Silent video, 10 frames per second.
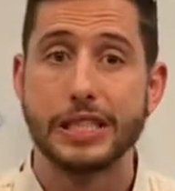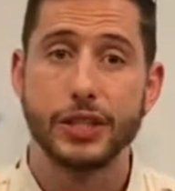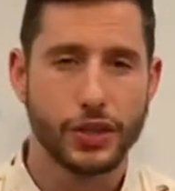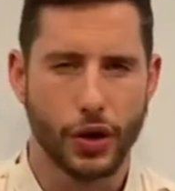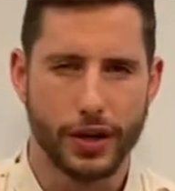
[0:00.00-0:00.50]

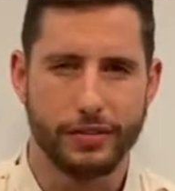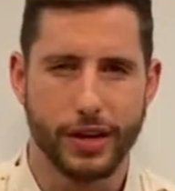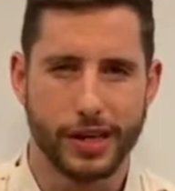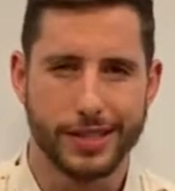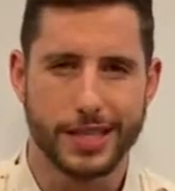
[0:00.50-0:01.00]
you're not in a
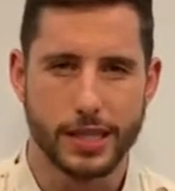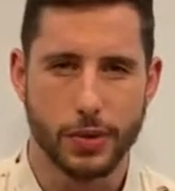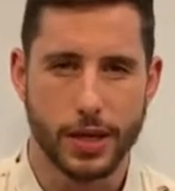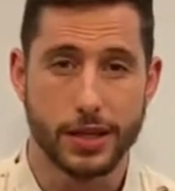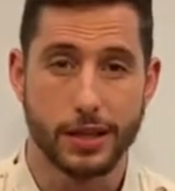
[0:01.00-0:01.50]
very good
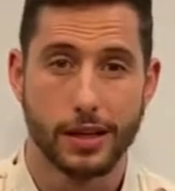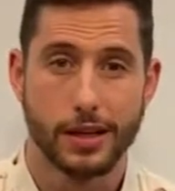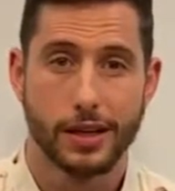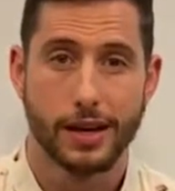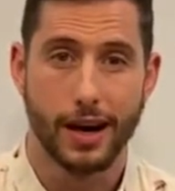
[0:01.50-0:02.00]
situation,
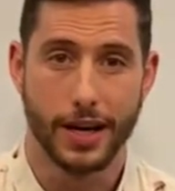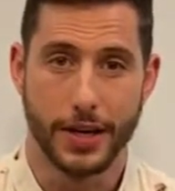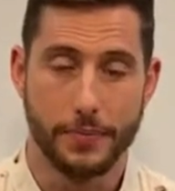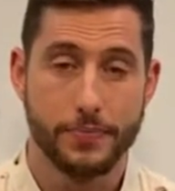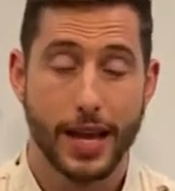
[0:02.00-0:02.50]
are
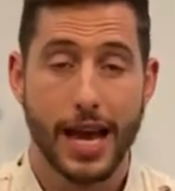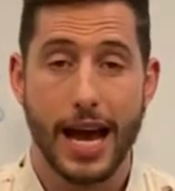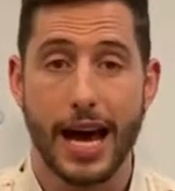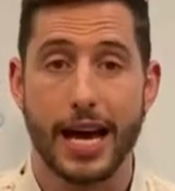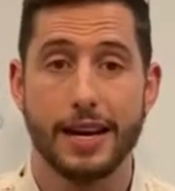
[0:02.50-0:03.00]
you?
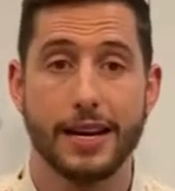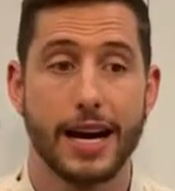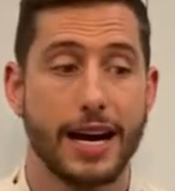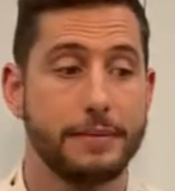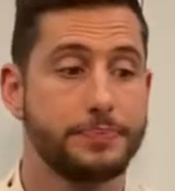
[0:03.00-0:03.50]
And
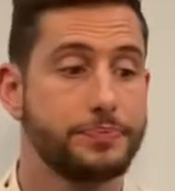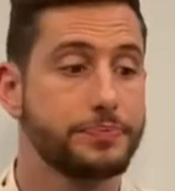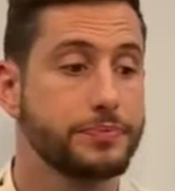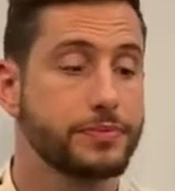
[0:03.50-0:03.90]
um,